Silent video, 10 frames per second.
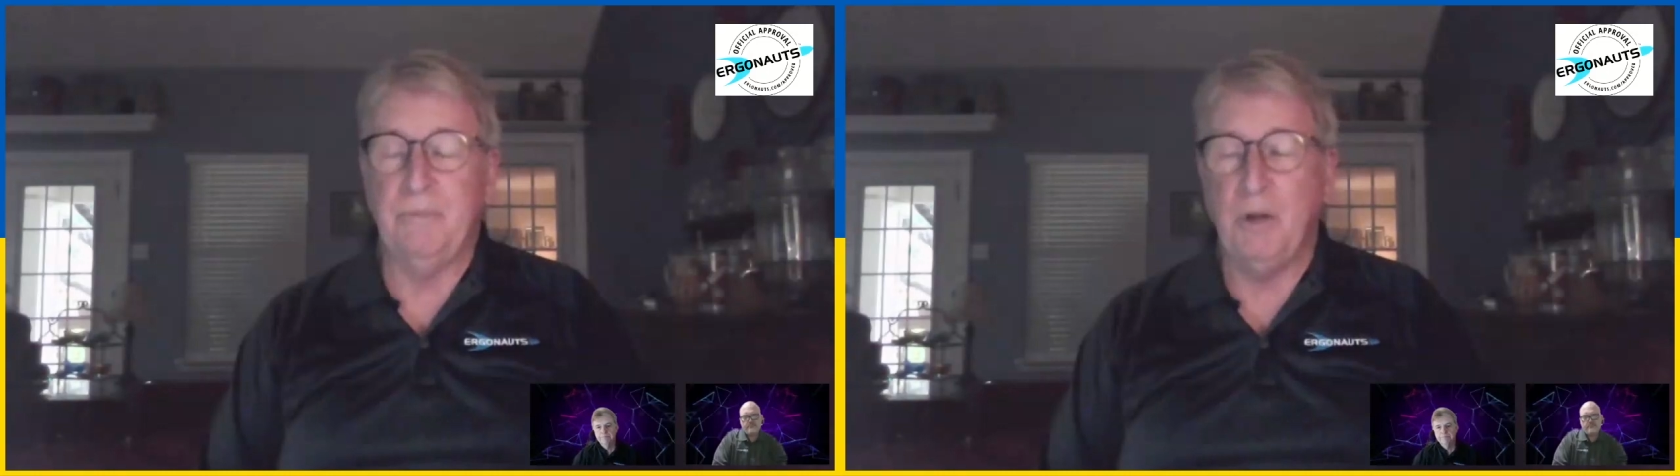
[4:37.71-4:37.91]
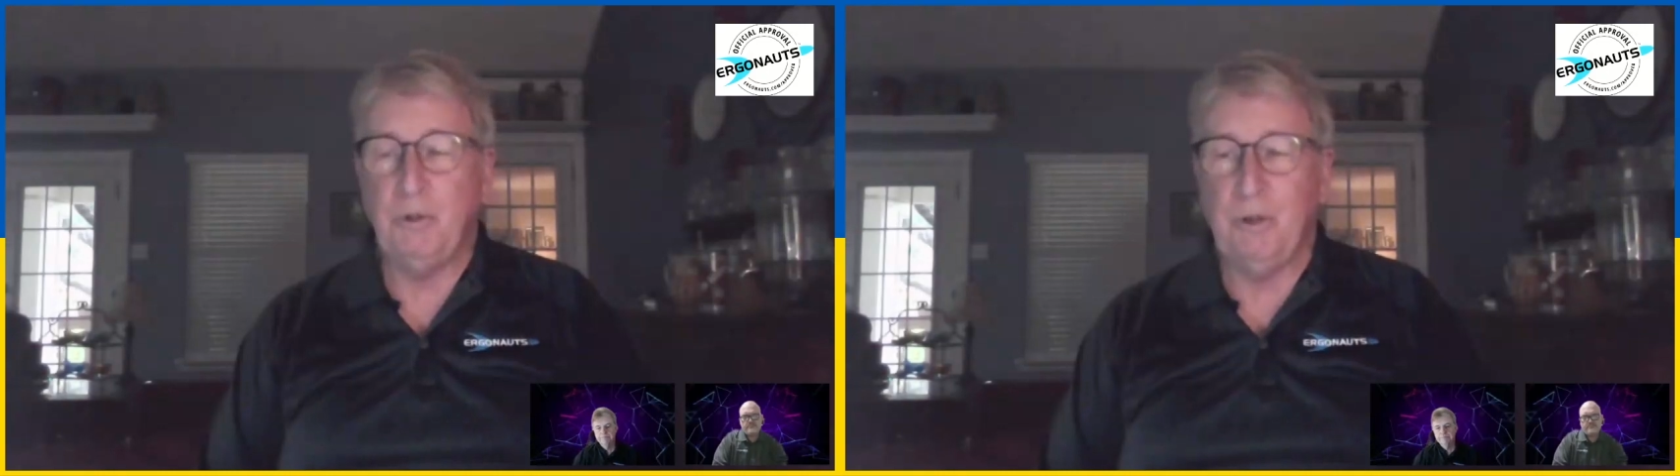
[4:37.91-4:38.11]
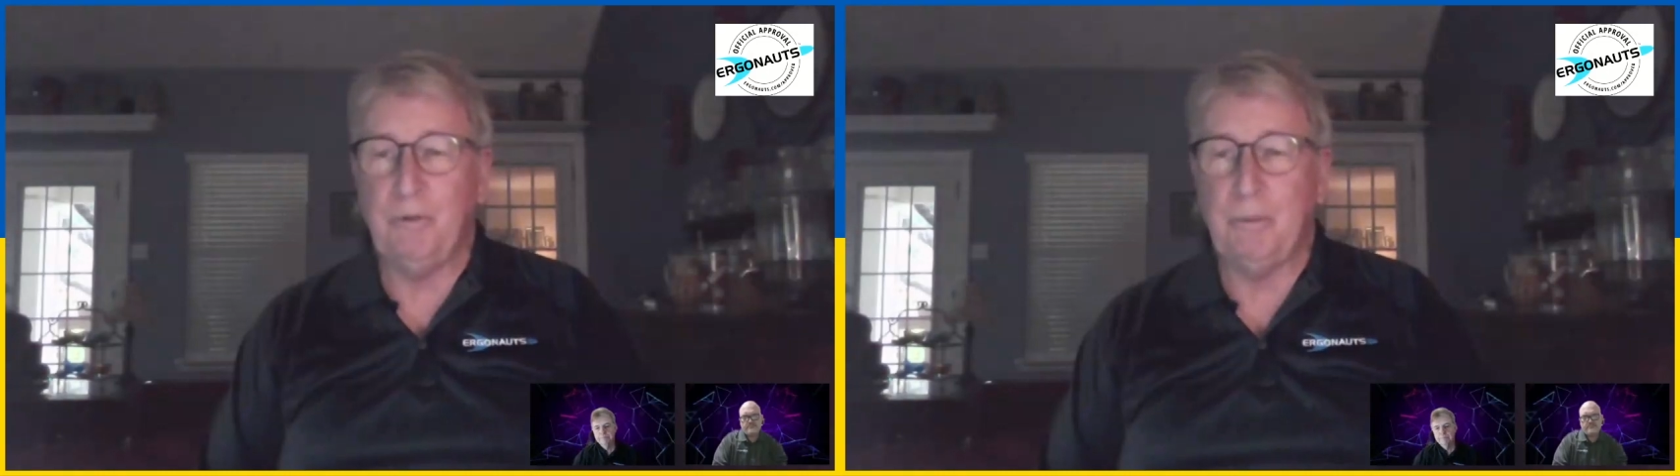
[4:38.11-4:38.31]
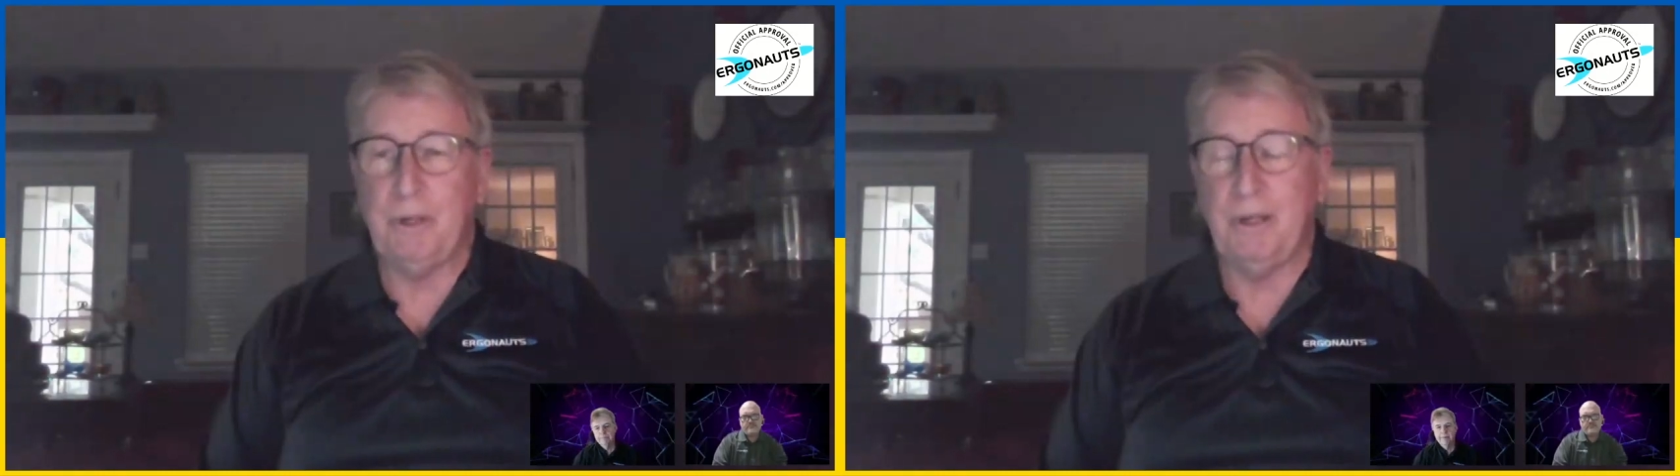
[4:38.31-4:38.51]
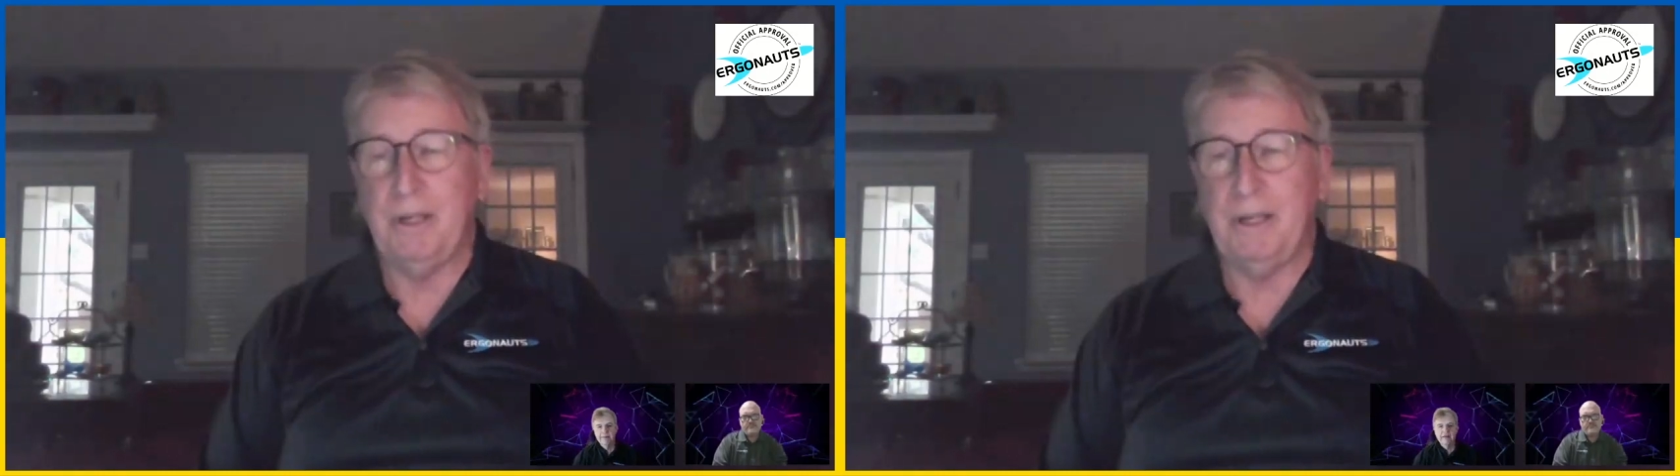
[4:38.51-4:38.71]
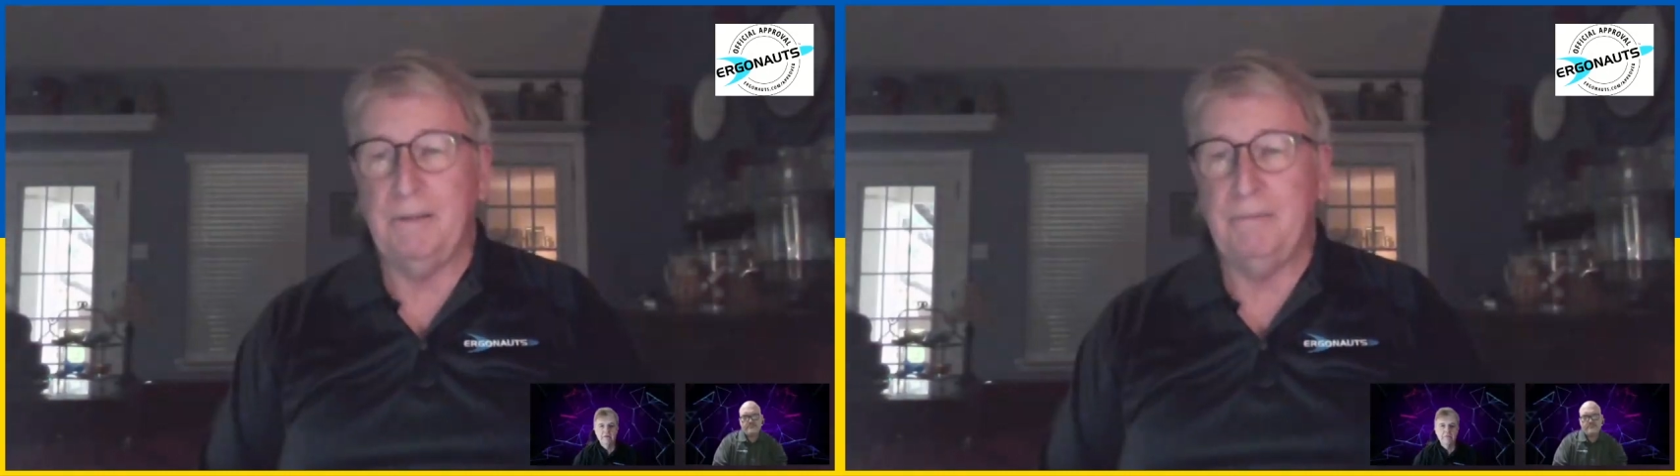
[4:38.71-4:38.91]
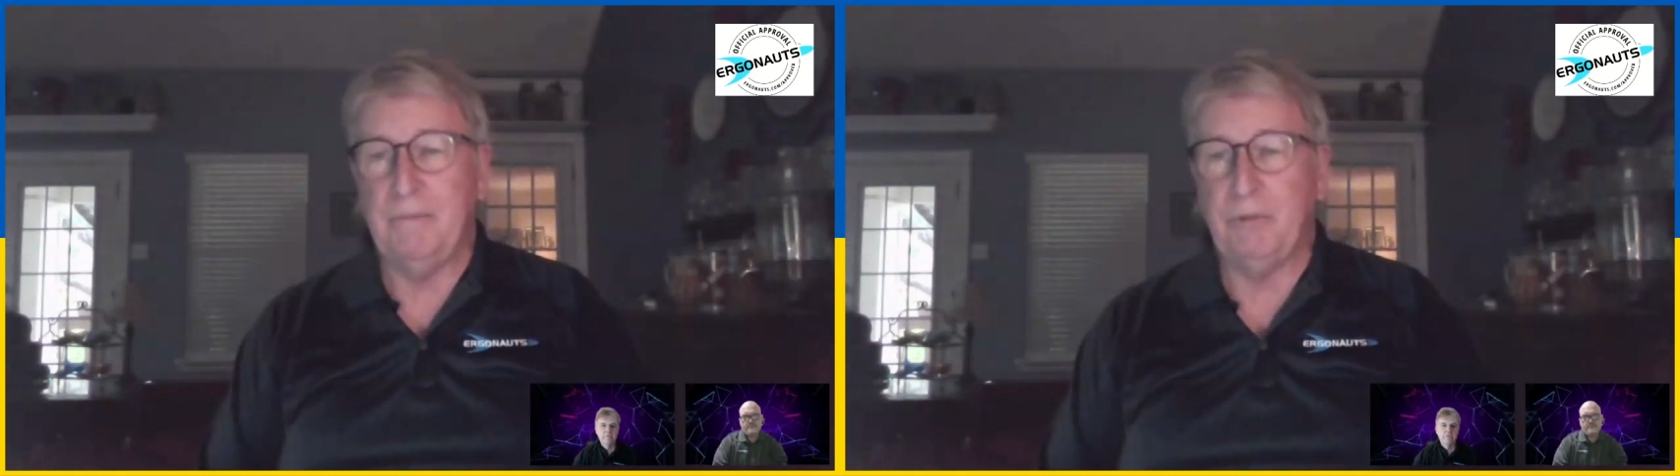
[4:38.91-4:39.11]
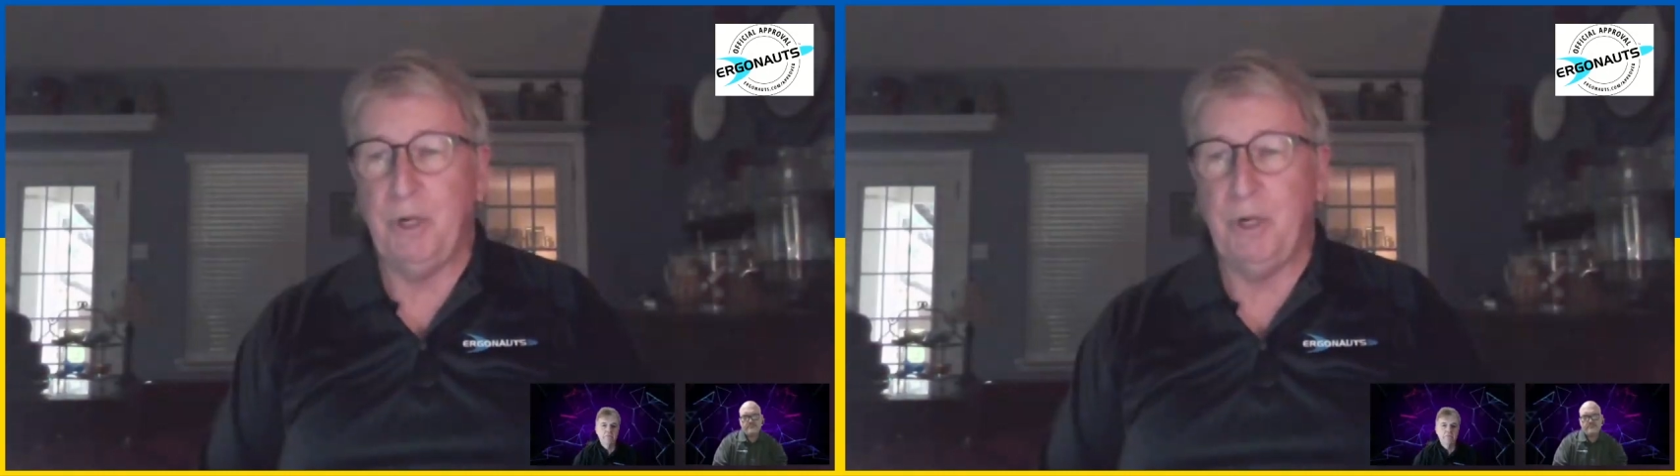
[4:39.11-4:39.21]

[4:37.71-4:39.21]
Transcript: mostly from a